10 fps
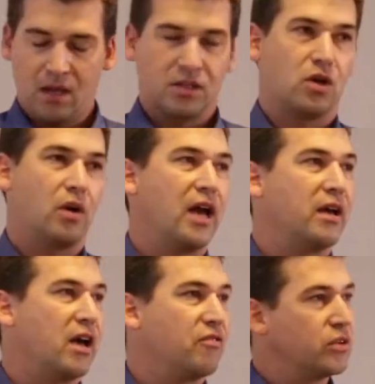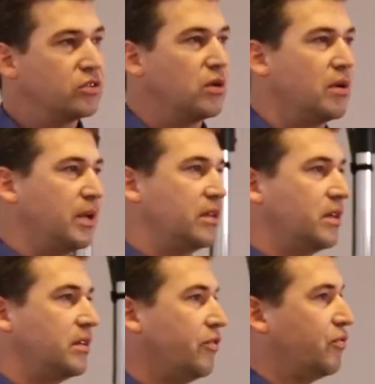So I have also a
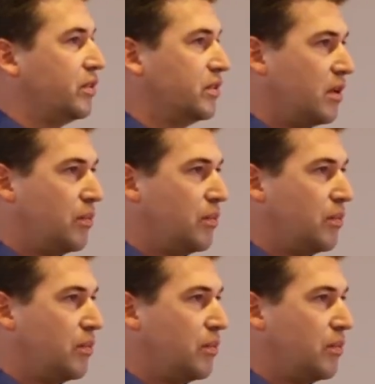different